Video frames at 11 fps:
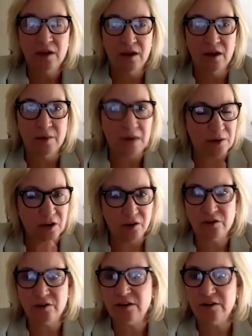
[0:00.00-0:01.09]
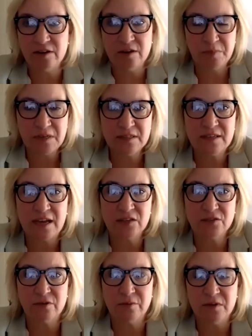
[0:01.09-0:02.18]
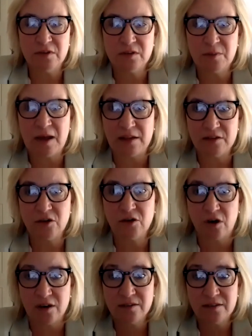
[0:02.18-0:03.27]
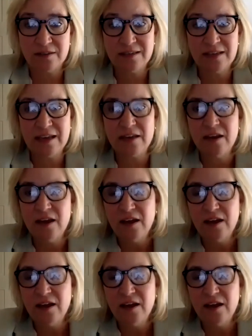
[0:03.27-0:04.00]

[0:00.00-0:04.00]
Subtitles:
And I know you're hearing at PSATS from municipalities across the state.